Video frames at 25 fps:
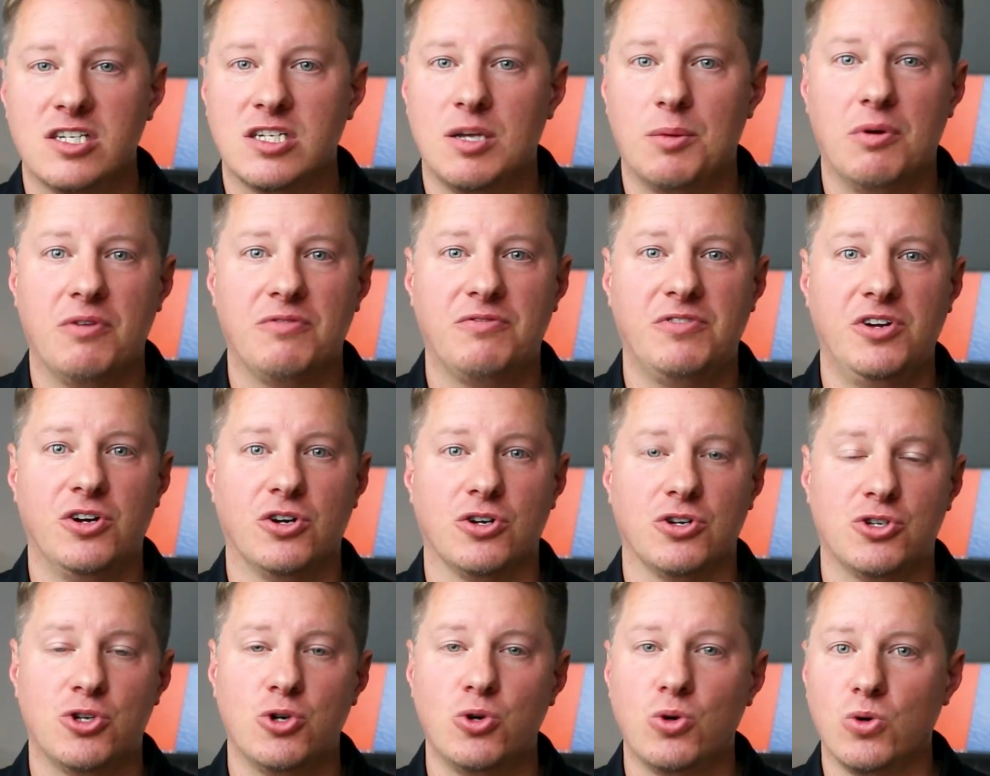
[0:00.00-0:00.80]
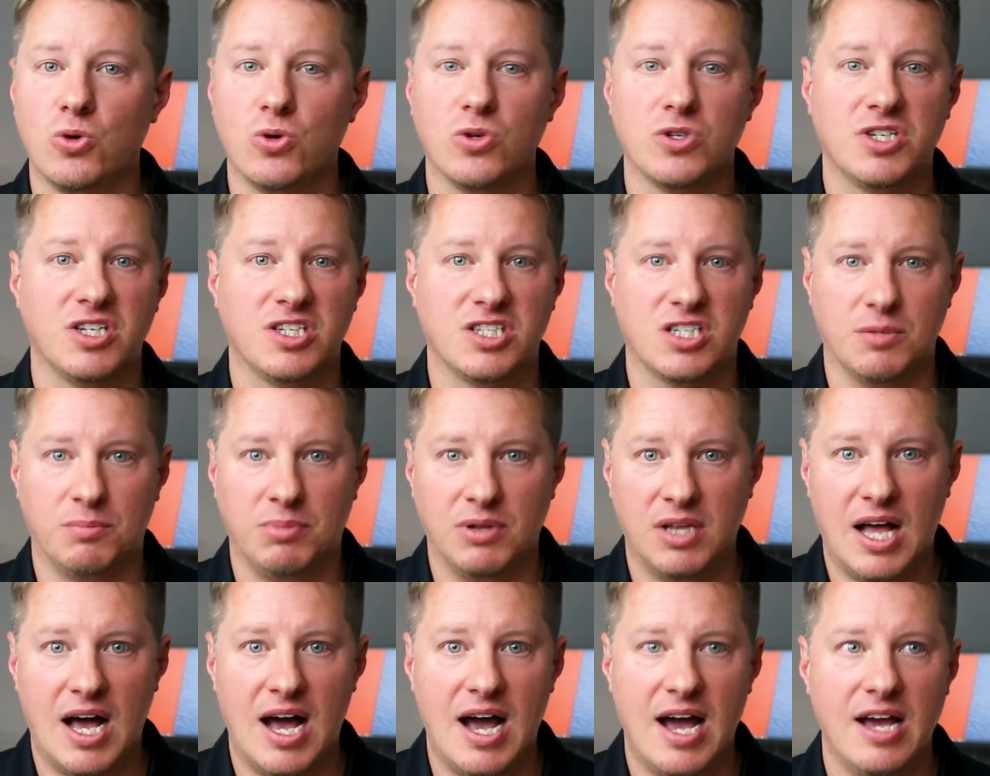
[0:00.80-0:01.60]
Some of your tools and
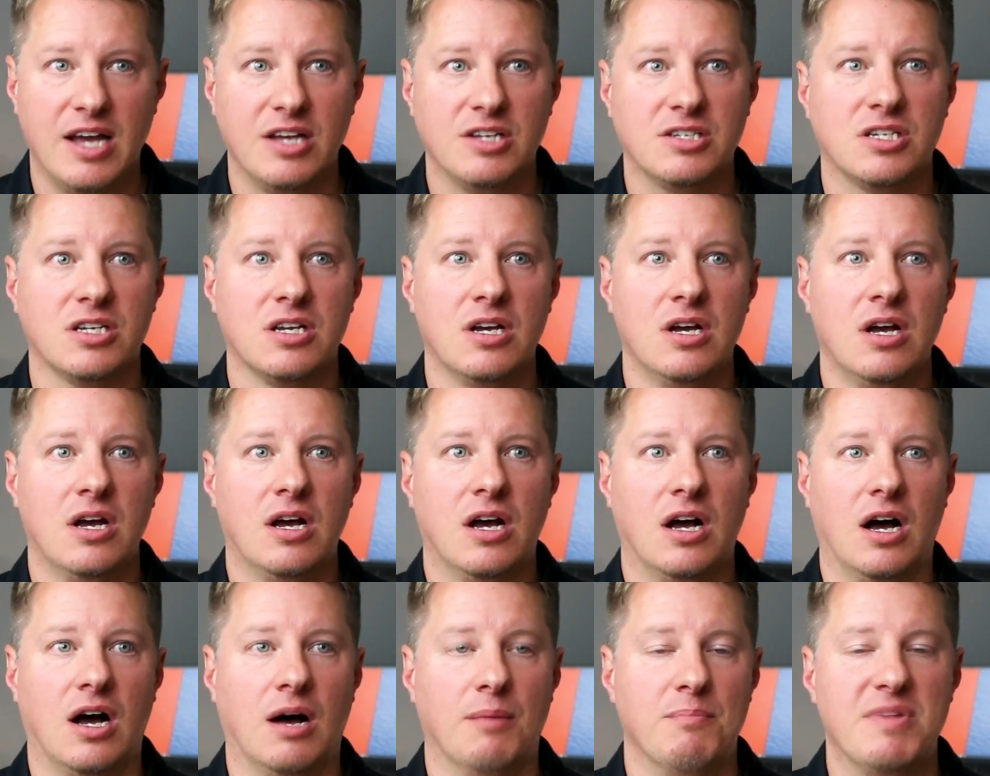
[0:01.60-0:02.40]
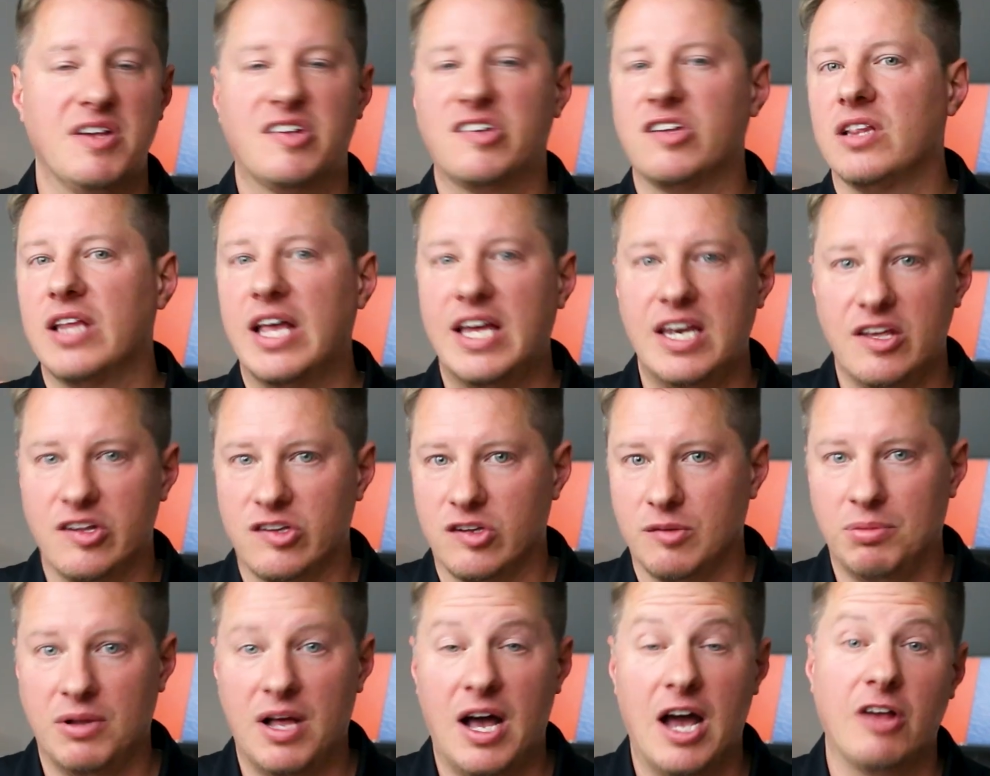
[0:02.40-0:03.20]
supplies, uh,
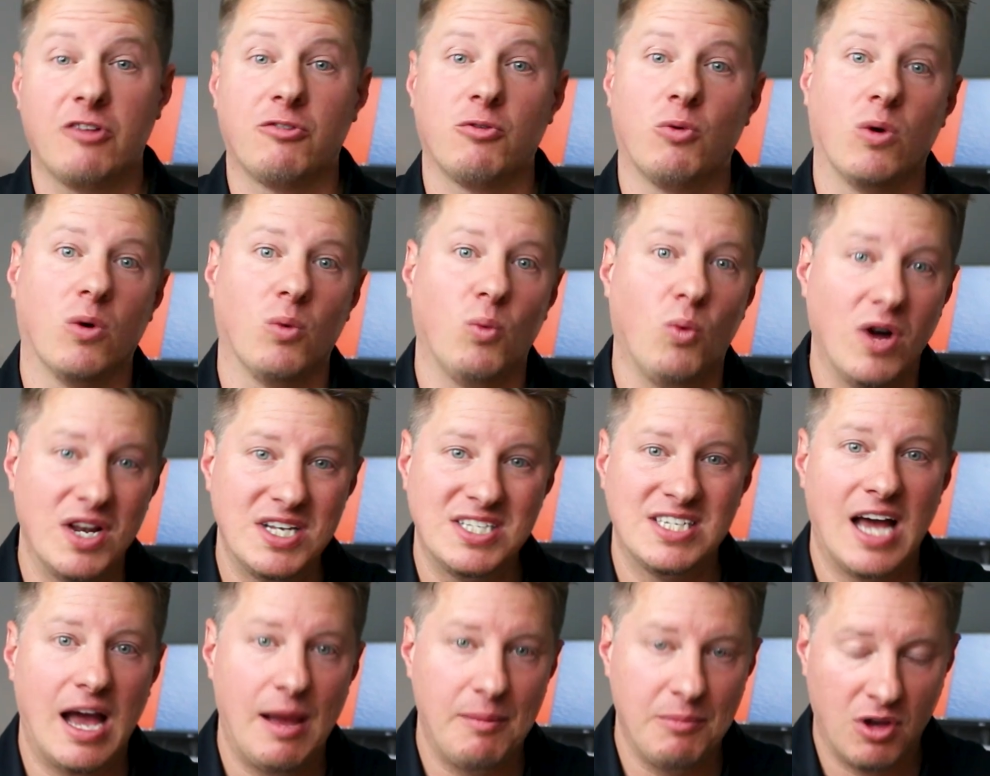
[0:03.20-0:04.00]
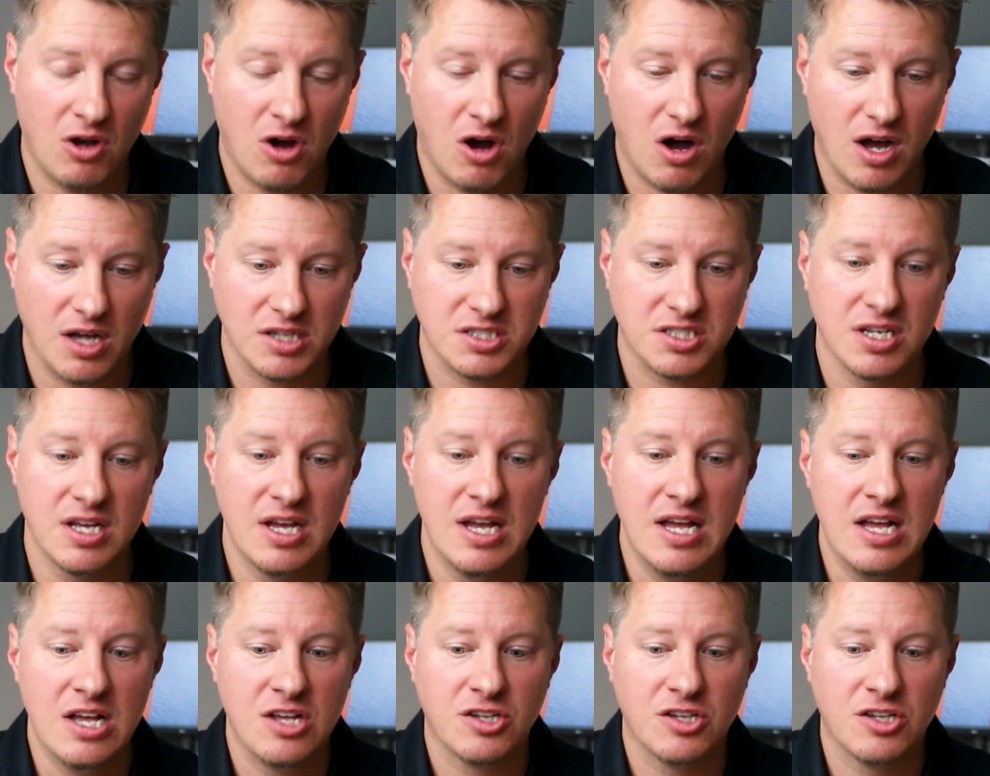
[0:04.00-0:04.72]
miscellaneous supplies were one-time costs.